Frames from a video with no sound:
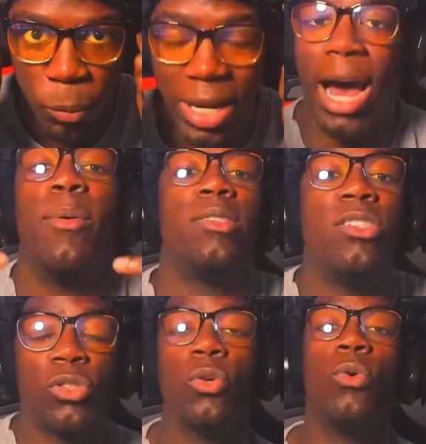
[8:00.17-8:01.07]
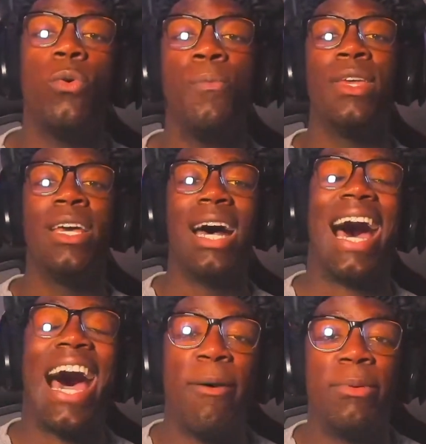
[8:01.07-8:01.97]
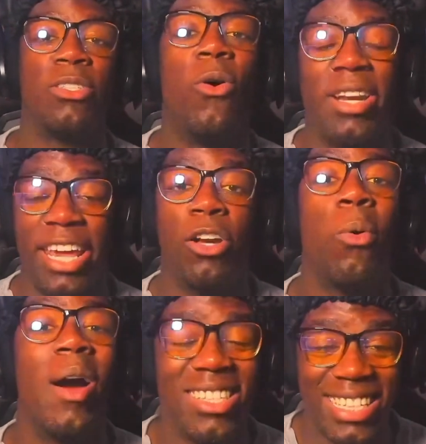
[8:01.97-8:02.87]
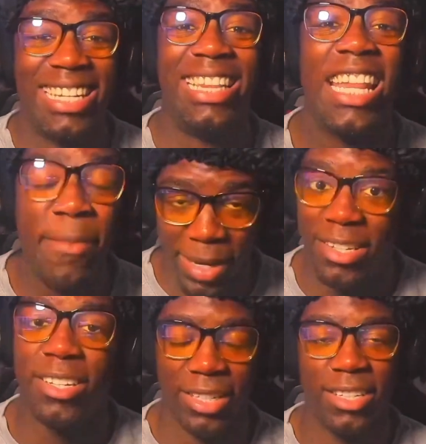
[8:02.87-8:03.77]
When I was in school, I was on a question limit.